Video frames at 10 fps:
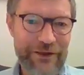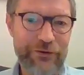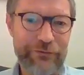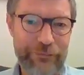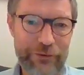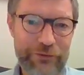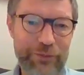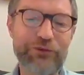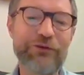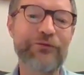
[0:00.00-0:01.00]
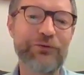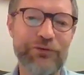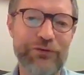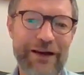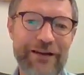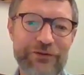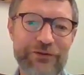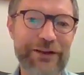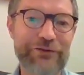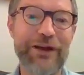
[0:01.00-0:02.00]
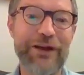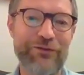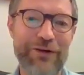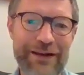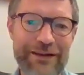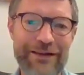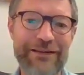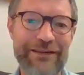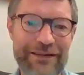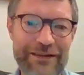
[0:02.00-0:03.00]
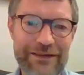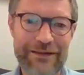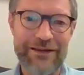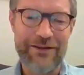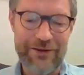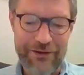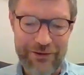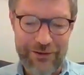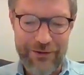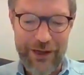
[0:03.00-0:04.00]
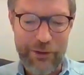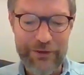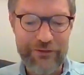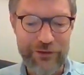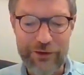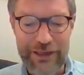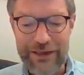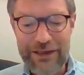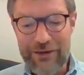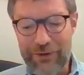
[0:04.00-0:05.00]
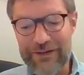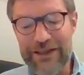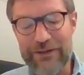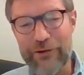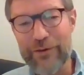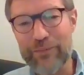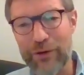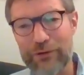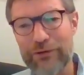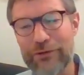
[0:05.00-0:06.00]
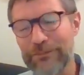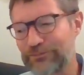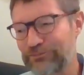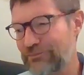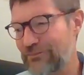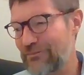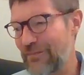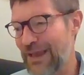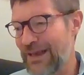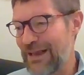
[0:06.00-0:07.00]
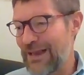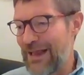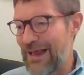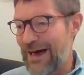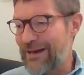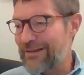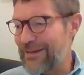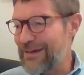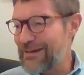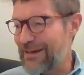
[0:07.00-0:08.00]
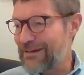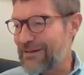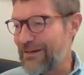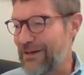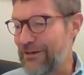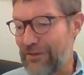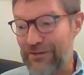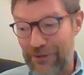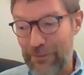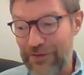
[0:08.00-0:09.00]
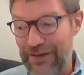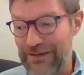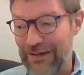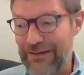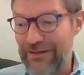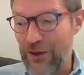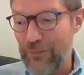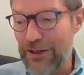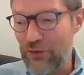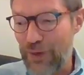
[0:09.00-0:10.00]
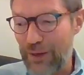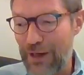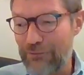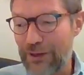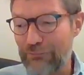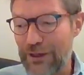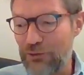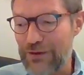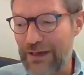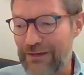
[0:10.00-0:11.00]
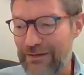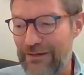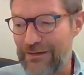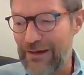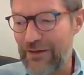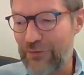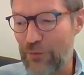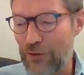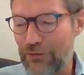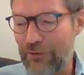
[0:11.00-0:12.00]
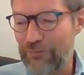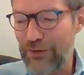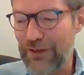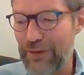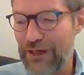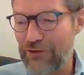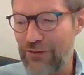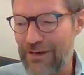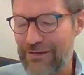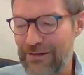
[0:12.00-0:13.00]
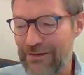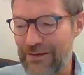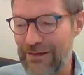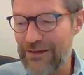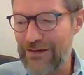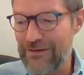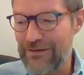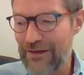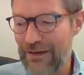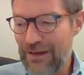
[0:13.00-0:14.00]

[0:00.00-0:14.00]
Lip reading: in the first, but you have to try and see how it's turning. So I think it's very important. I think that, in fact, something that is coming to my mind when we look at these last months of pandemic crisis is